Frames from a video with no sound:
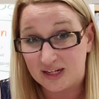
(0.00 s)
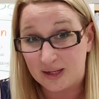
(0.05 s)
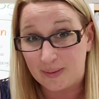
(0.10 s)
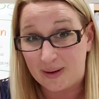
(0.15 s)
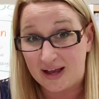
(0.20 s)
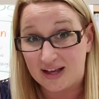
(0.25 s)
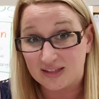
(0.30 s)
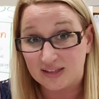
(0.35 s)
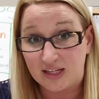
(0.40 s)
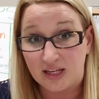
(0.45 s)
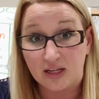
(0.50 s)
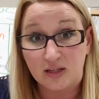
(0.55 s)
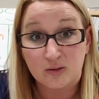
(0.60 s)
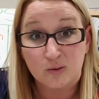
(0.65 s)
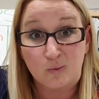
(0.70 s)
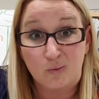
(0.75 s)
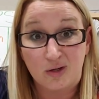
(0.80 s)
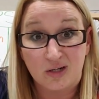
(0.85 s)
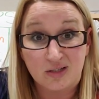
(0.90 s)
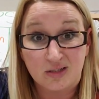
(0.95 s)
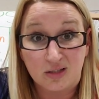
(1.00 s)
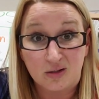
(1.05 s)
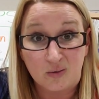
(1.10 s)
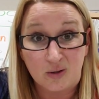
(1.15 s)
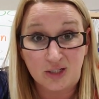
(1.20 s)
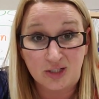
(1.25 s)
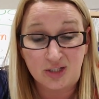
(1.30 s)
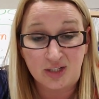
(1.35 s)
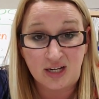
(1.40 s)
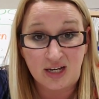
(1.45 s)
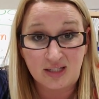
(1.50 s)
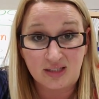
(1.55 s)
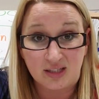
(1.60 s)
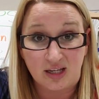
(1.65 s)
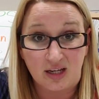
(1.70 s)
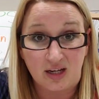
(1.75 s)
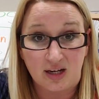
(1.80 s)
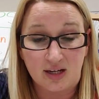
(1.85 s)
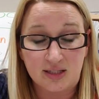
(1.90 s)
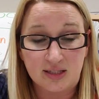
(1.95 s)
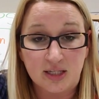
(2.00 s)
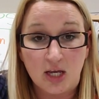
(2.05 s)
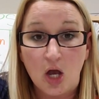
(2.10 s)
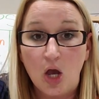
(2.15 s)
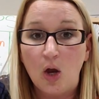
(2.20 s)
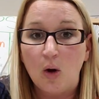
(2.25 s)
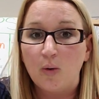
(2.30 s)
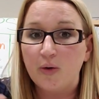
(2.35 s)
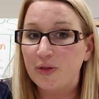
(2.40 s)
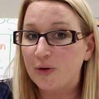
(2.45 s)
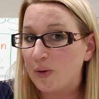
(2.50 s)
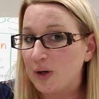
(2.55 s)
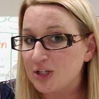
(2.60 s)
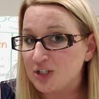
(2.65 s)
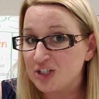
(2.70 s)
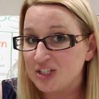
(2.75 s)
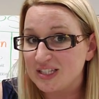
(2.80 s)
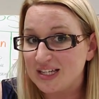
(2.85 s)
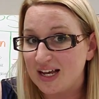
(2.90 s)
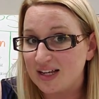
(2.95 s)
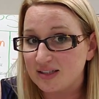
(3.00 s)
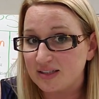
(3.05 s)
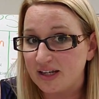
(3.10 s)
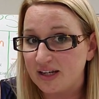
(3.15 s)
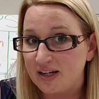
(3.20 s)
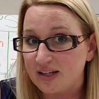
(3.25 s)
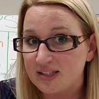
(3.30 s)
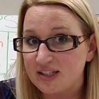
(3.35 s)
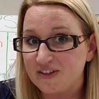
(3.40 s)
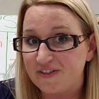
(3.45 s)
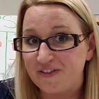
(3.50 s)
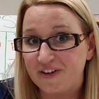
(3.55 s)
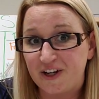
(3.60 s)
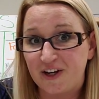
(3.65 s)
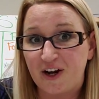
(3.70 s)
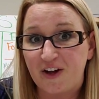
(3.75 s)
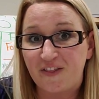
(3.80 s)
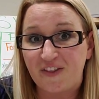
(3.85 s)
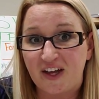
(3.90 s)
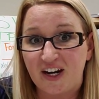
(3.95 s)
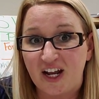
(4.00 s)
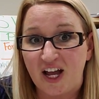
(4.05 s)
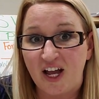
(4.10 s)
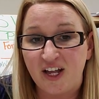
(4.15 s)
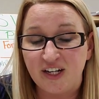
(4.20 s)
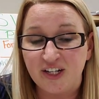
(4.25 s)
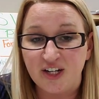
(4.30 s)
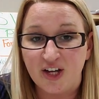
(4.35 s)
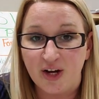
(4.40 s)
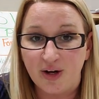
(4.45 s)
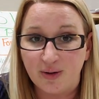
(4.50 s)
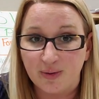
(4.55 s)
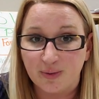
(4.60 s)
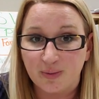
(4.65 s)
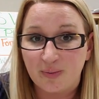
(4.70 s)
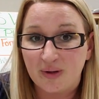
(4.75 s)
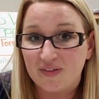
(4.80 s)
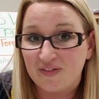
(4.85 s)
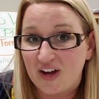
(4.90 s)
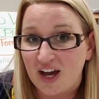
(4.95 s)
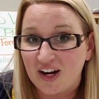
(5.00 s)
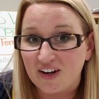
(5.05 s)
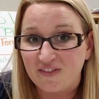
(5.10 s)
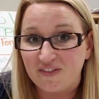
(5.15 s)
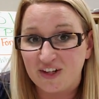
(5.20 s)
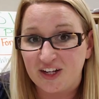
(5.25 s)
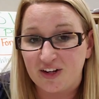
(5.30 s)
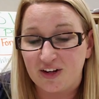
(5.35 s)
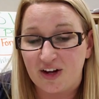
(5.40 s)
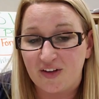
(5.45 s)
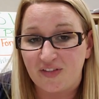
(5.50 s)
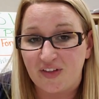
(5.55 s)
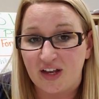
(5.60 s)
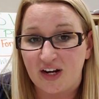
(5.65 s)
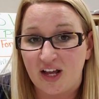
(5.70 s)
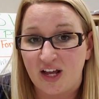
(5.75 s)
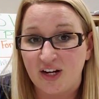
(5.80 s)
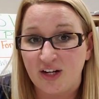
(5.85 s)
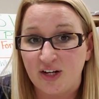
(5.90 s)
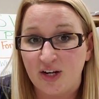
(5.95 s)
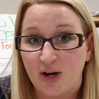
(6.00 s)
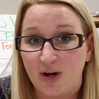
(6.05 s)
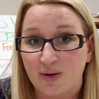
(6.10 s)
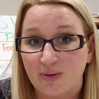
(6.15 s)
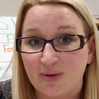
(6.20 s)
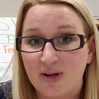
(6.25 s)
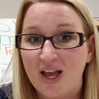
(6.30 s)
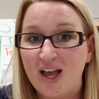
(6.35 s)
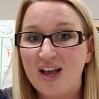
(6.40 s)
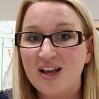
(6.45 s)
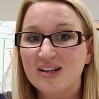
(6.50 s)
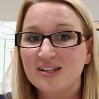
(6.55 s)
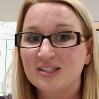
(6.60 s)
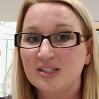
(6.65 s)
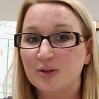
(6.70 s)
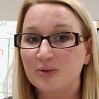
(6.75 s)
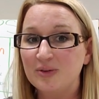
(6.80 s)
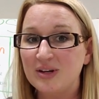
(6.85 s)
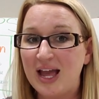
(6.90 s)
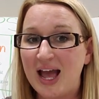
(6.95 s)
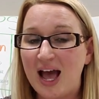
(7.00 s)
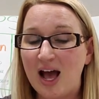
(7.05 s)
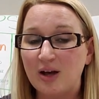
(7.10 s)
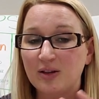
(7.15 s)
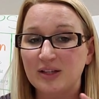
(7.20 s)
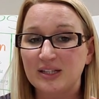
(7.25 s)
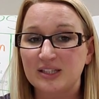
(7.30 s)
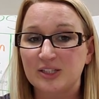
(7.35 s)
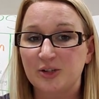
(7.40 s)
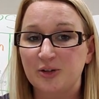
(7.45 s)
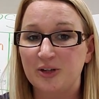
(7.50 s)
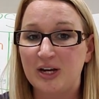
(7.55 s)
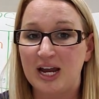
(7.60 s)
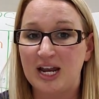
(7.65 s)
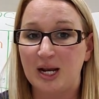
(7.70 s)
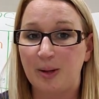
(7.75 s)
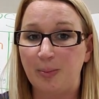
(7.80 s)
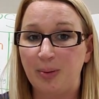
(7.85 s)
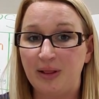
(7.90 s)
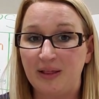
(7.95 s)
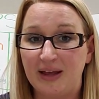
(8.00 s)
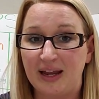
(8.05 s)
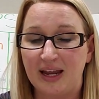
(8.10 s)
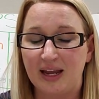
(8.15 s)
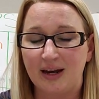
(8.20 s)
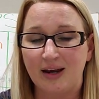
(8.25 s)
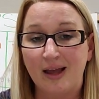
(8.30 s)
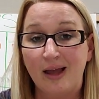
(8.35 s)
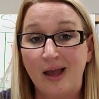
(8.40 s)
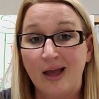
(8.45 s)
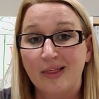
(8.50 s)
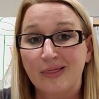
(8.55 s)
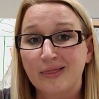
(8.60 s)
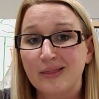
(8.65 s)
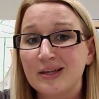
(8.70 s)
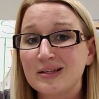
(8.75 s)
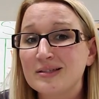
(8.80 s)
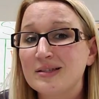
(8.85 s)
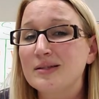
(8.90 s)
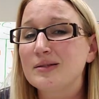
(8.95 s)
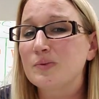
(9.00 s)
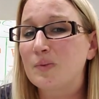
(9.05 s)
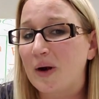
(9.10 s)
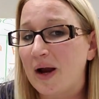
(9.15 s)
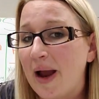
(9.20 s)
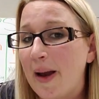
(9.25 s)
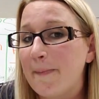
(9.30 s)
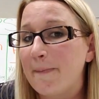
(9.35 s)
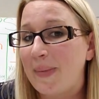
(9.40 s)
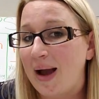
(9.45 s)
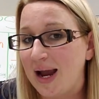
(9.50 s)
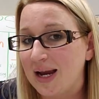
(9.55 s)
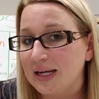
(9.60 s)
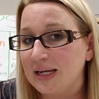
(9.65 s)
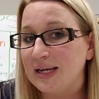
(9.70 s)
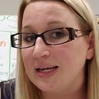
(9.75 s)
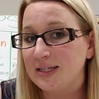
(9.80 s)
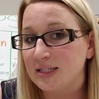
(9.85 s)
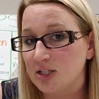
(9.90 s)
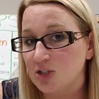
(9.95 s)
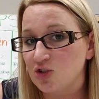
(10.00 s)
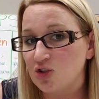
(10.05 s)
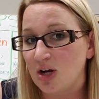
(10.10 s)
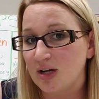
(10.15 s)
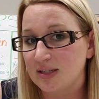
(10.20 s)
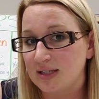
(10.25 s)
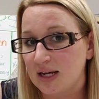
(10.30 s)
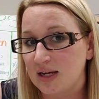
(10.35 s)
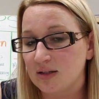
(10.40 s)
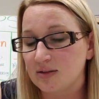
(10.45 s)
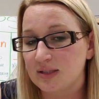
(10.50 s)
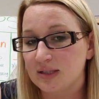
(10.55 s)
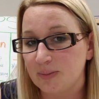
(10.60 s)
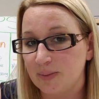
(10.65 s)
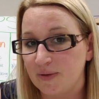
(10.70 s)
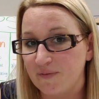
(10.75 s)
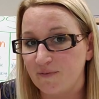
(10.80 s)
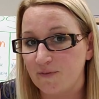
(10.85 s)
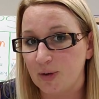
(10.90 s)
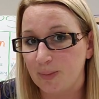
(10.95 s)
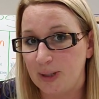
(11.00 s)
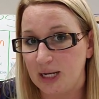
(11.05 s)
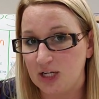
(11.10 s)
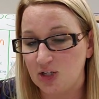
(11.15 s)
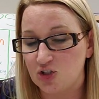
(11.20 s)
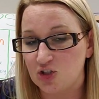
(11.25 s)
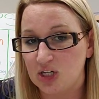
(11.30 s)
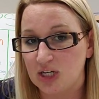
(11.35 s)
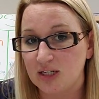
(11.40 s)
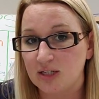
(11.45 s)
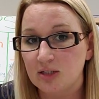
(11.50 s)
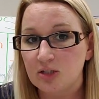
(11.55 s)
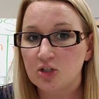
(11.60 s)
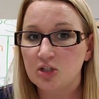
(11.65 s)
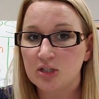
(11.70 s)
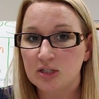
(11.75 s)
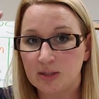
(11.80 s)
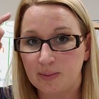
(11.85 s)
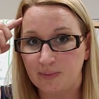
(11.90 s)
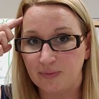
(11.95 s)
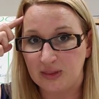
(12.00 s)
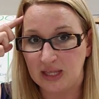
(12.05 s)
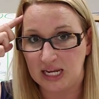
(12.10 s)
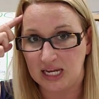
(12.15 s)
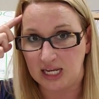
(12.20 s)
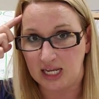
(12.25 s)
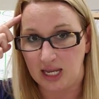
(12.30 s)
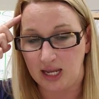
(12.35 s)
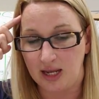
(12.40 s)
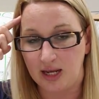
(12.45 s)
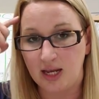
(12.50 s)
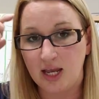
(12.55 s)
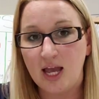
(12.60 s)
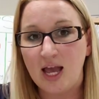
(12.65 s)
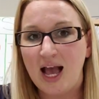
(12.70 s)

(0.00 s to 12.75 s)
I'm asking, is what is the question asking us? Well, the question's asking us to figure out that unknown. We've got to figure out that unknown. So now let's create a plan. This is where I might need to jot down some information, some thinking.